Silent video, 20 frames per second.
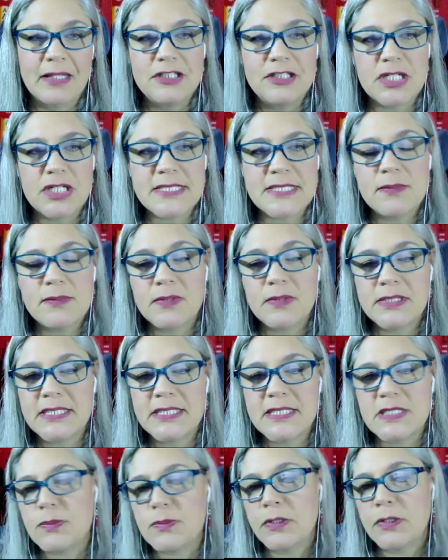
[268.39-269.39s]
Jesse
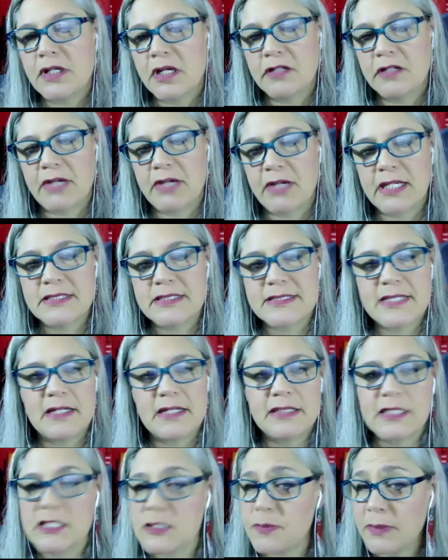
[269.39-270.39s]
Winte's book
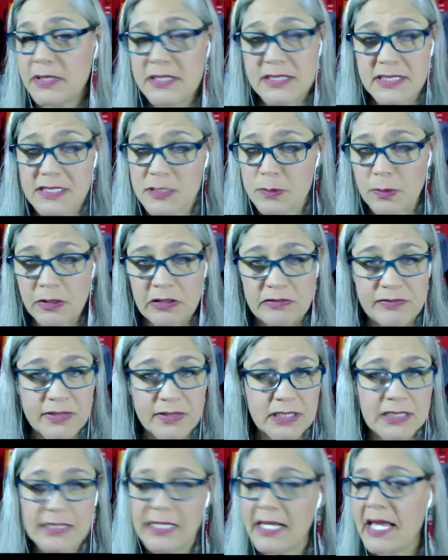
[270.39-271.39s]
Unreconciled explains this
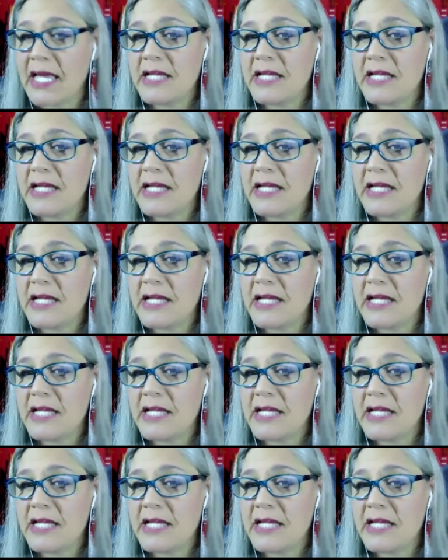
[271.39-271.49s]
perfectly,